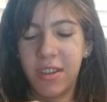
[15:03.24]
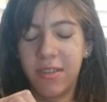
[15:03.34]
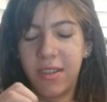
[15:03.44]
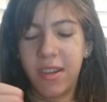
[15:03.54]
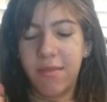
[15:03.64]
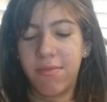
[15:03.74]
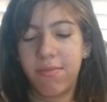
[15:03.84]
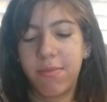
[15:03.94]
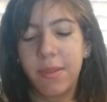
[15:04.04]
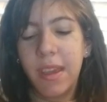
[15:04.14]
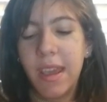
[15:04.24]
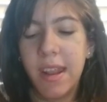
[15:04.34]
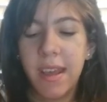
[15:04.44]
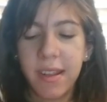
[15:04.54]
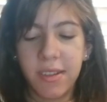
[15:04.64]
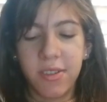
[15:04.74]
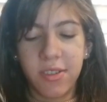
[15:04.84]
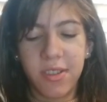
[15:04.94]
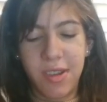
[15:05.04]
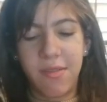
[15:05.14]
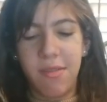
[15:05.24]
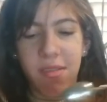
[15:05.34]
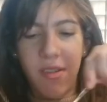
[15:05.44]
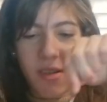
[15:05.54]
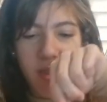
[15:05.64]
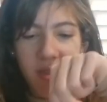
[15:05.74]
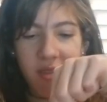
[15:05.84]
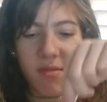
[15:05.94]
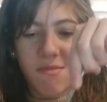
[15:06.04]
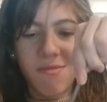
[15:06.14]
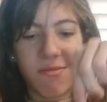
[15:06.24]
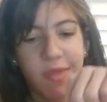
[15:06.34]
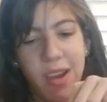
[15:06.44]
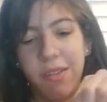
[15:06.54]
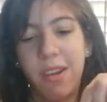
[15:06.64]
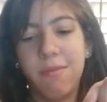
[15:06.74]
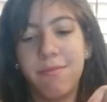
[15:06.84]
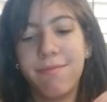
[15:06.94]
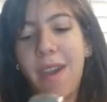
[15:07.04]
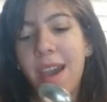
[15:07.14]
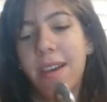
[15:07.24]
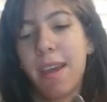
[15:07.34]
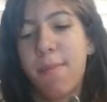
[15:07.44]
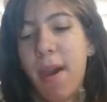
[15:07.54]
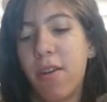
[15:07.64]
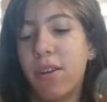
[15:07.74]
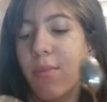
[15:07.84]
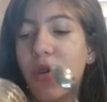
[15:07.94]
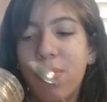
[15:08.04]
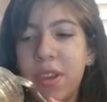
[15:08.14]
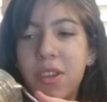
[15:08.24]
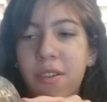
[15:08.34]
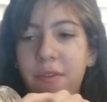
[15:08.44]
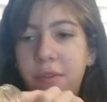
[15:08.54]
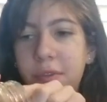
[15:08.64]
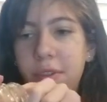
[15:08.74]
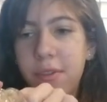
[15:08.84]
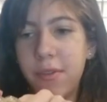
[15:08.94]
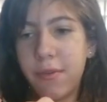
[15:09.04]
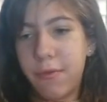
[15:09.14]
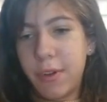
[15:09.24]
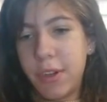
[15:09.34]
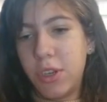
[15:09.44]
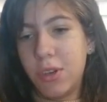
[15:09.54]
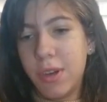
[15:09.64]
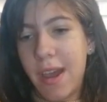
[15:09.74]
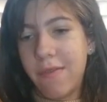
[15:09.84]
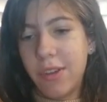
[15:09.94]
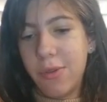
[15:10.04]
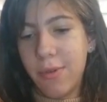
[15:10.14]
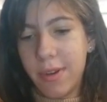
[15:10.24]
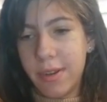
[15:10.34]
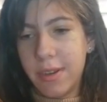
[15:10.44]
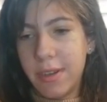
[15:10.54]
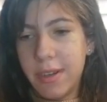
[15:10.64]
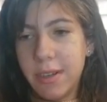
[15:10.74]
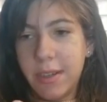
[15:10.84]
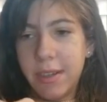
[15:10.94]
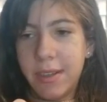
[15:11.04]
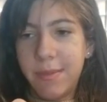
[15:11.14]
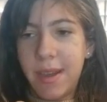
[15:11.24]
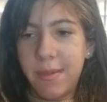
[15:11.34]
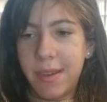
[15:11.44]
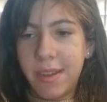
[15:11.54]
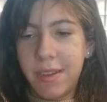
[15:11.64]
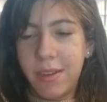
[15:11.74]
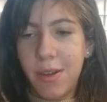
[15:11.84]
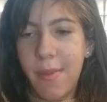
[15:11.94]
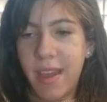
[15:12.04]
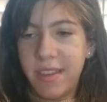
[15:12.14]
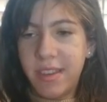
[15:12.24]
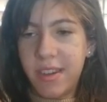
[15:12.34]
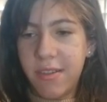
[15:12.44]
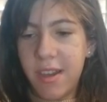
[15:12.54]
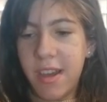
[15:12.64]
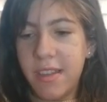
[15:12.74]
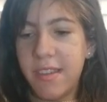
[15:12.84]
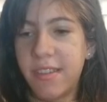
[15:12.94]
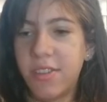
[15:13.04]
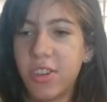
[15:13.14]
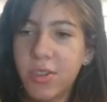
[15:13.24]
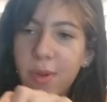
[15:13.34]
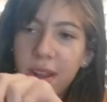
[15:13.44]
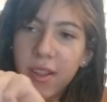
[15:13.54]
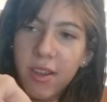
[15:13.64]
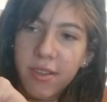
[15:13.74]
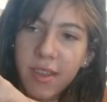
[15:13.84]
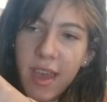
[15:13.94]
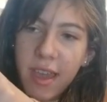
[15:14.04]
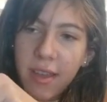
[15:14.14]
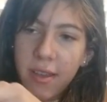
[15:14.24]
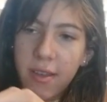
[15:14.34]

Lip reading: to eat it. It's just like, I don't know. I like it better in a bowl, but free to do whatever you want. Sometimes it gets a little messy. So this is just what it looks like